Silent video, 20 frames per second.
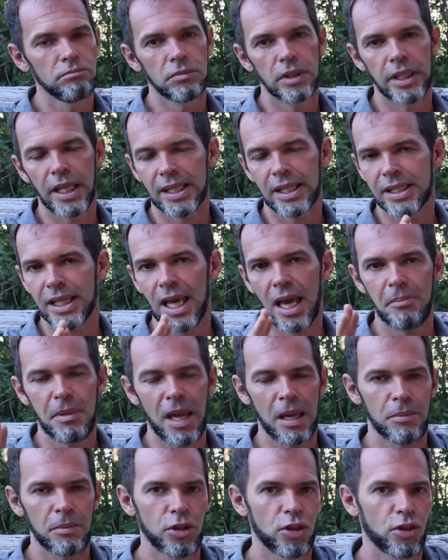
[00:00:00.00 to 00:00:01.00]
let's say
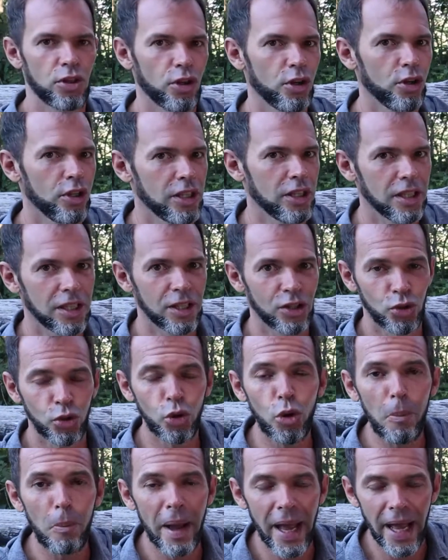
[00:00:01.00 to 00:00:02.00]
maybe
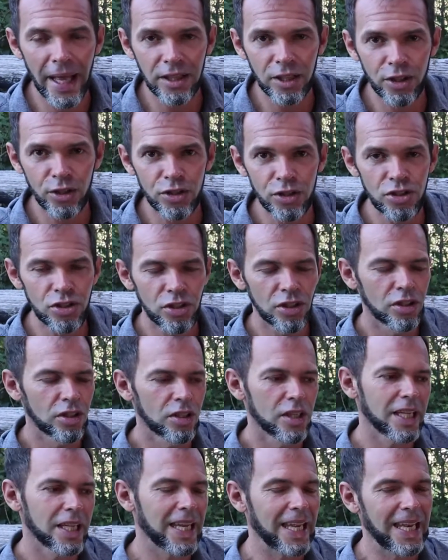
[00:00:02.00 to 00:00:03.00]
32 meters,
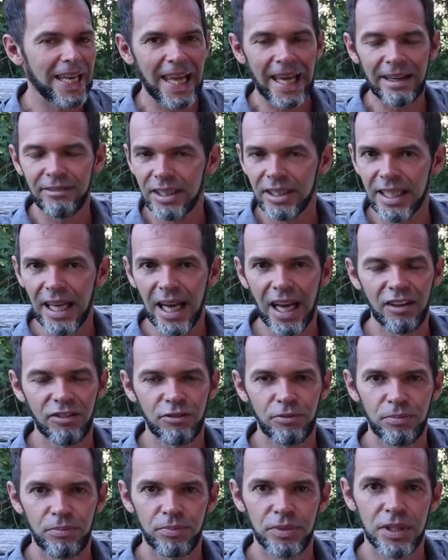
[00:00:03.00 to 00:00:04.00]
he never
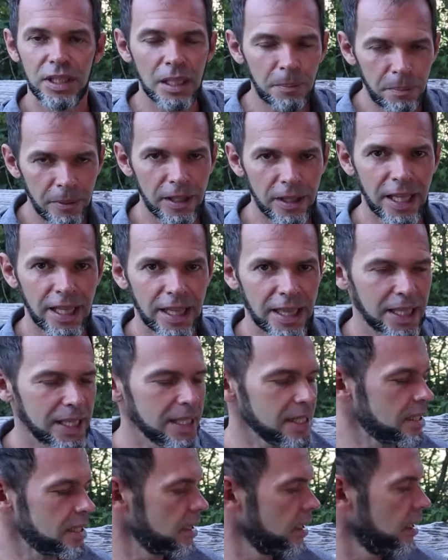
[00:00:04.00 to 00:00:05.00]
dived deeper than
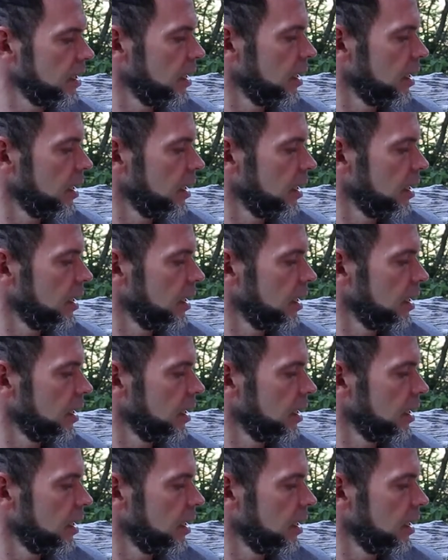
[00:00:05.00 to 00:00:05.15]
this.